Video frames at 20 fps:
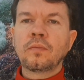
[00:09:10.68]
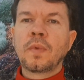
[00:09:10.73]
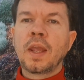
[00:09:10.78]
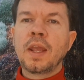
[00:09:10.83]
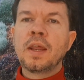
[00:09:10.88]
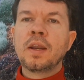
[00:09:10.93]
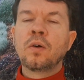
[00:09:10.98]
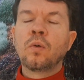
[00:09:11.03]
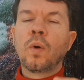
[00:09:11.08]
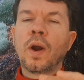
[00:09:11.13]

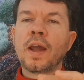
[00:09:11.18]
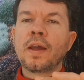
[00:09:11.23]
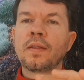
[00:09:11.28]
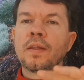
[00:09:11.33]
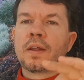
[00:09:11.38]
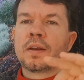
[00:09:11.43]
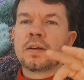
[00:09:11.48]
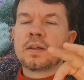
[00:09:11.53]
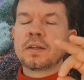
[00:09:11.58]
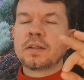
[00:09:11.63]
in a way
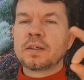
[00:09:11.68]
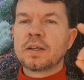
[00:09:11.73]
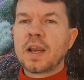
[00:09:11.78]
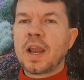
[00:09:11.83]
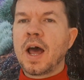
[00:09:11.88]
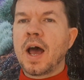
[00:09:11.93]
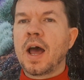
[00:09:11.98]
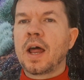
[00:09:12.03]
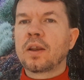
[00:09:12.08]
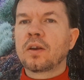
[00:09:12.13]
that does
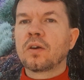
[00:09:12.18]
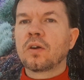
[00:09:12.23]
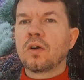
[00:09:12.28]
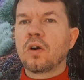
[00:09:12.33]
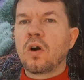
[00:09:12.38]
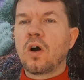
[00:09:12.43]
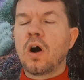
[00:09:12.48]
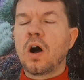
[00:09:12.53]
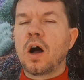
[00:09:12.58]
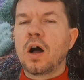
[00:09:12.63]
not
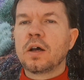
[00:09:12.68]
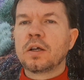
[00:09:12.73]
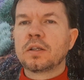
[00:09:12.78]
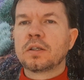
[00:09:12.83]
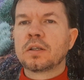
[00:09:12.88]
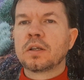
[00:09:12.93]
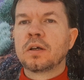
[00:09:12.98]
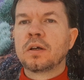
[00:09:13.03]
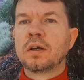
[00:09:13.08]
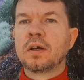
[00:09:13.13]

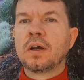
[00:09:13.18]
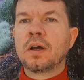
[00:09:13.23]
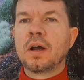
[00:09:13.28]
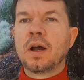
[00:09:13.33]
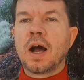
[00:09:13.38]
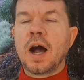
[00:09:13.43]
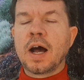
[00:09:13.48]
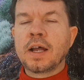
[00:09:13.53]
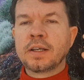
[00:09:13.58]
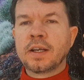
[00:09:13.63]
cause
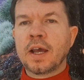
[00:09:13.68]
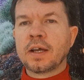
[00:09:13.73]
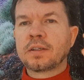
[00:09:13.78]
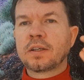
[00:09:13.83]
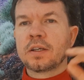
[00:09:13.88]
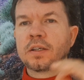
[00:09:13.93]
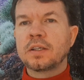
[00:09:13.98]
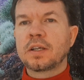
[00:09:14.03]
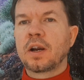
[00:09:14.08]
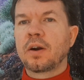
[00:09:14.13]

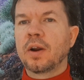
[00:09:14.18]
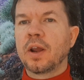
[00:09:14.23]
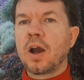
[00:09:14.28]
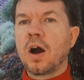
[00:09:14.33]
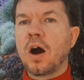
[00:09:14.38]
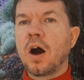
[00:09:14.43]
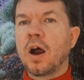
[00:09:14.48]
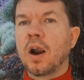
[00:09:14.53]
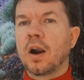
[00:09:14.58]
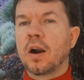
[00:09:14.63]
unnecessary
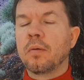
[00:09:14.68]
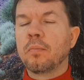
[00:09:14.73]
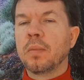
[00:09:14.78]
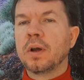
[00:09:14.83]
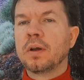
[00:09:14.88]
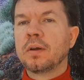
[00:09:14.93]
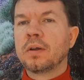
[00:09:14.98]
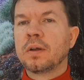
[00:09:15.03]
harm.